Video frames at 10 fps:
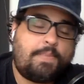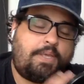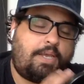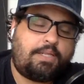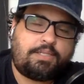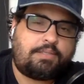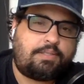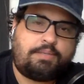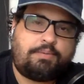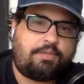
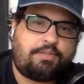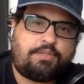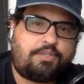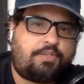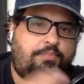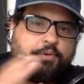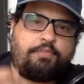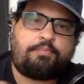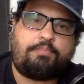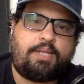endlessly because it's such a
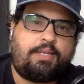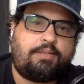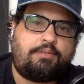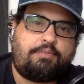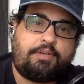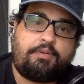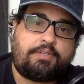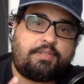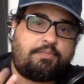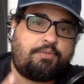perfect blend of
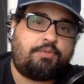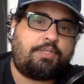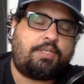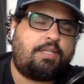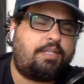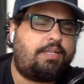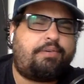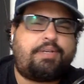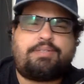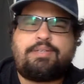lyrics and music. And the
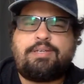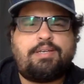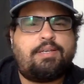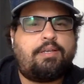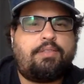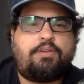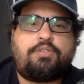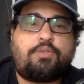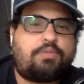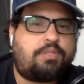lyrics, they're
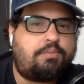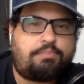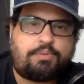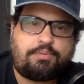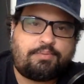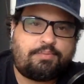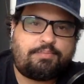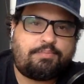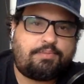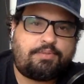so simple.
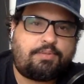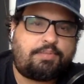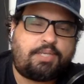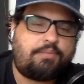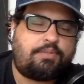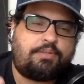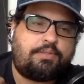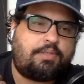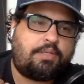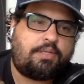Sometimes
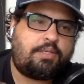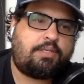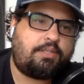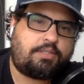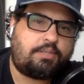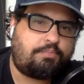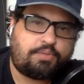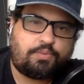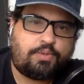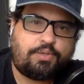the
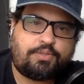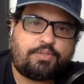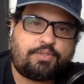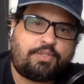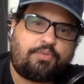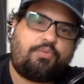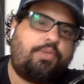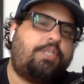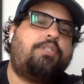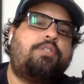simplest words just can
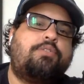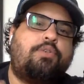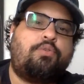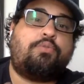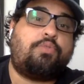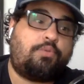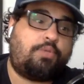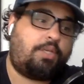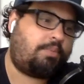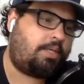reach so
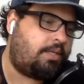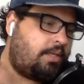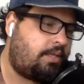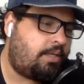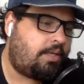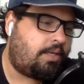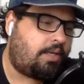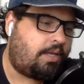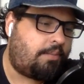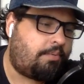deeply.
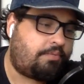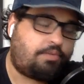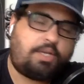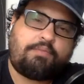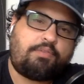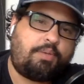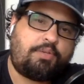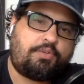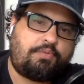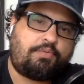But you have to
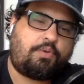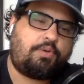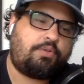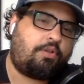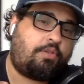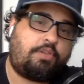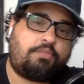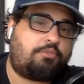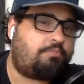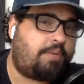mention, of course, All
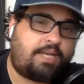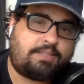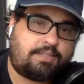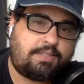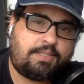Things Must Pass.